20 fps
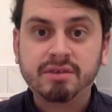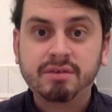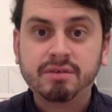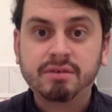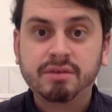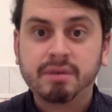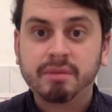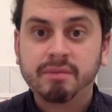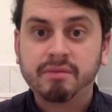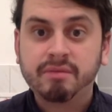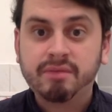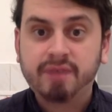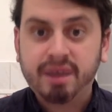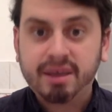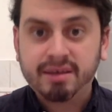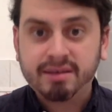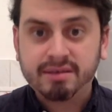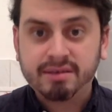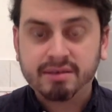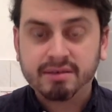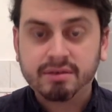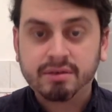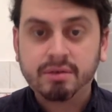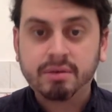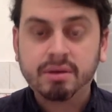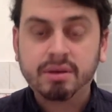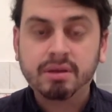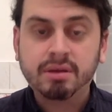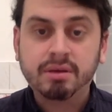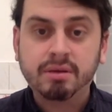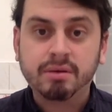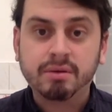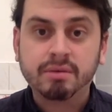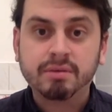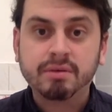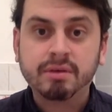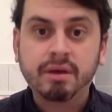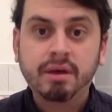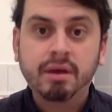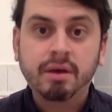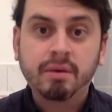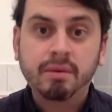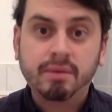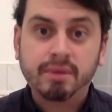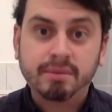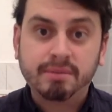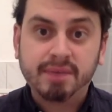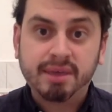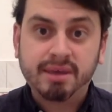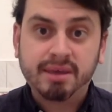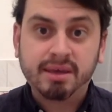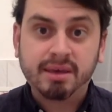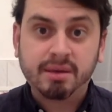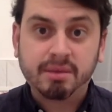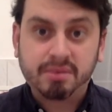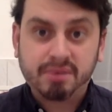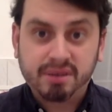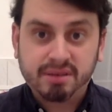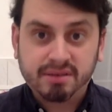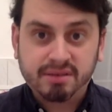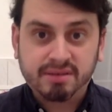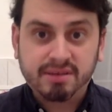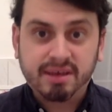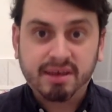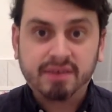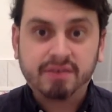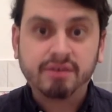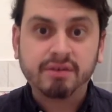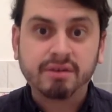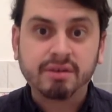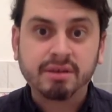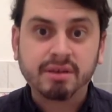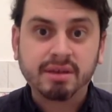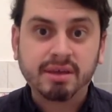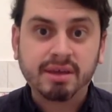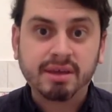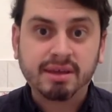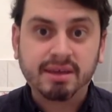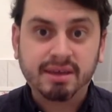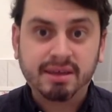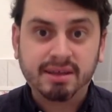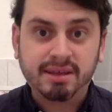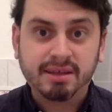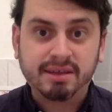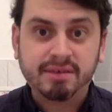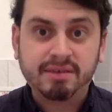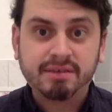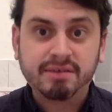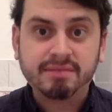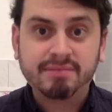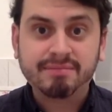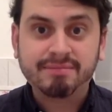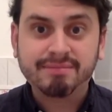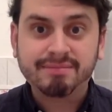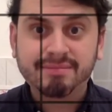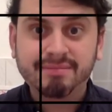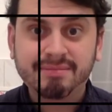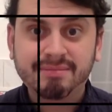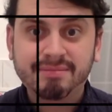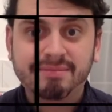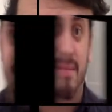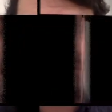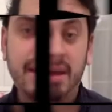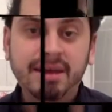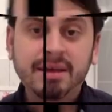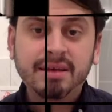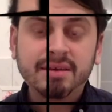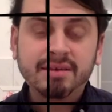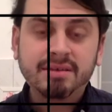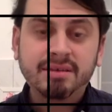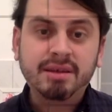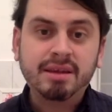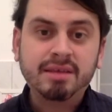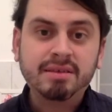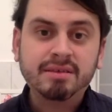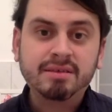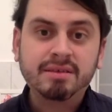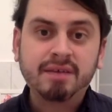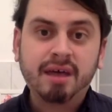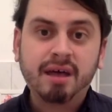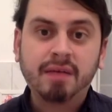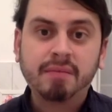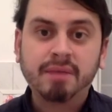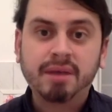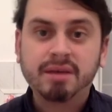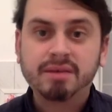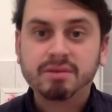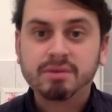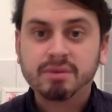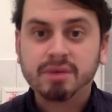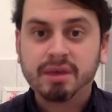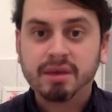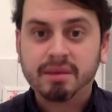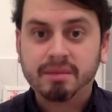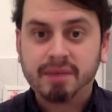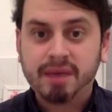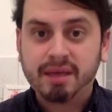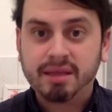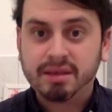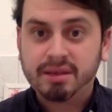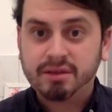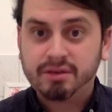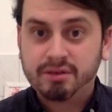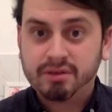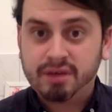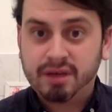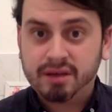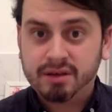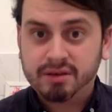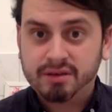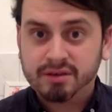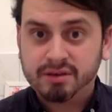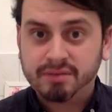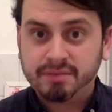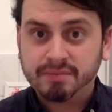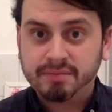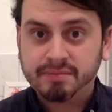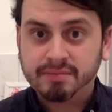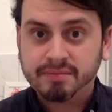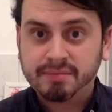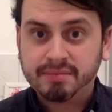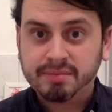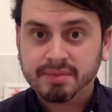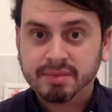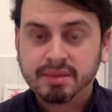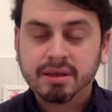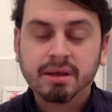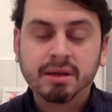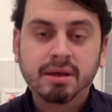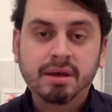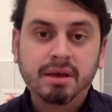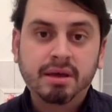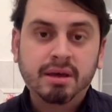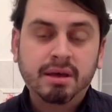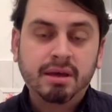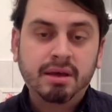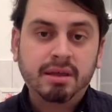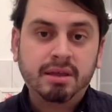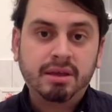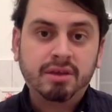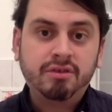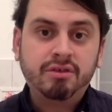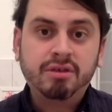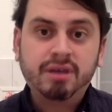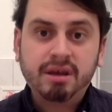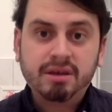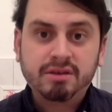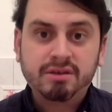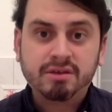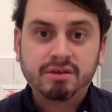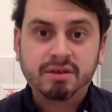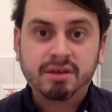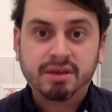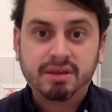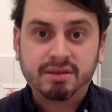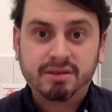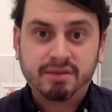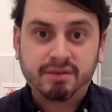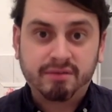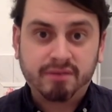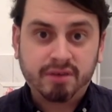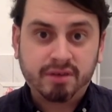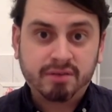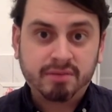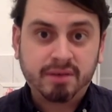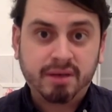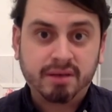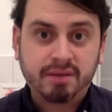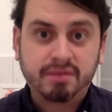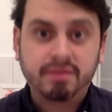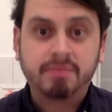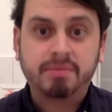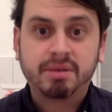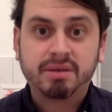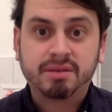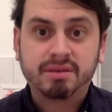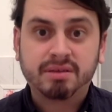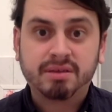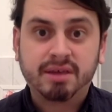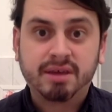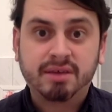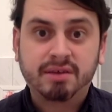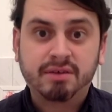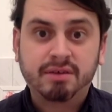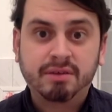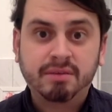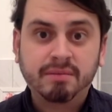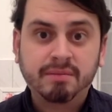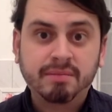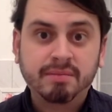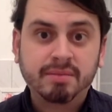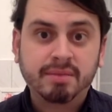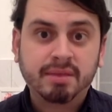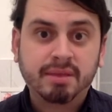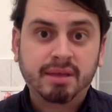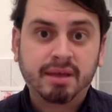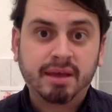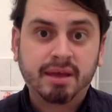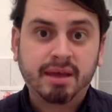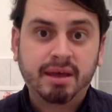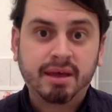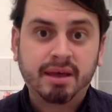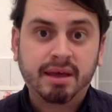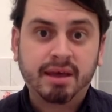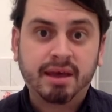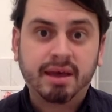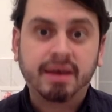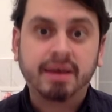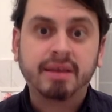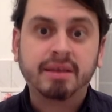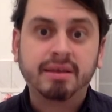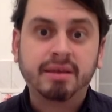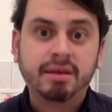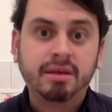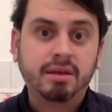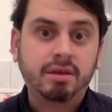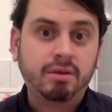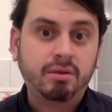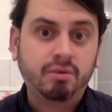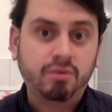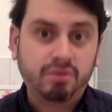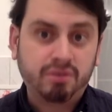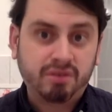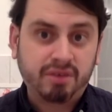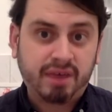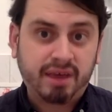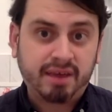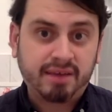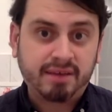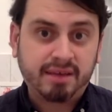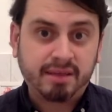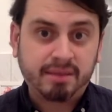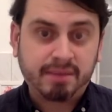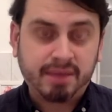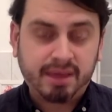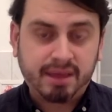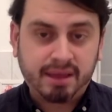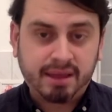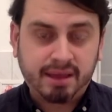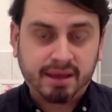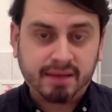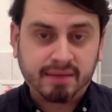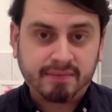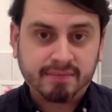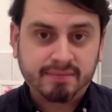you some phrases you can use when making a presentation in English. So let's start by talking about the introduction. The introduction is the first part of the presentation, and you will say it at the beginning.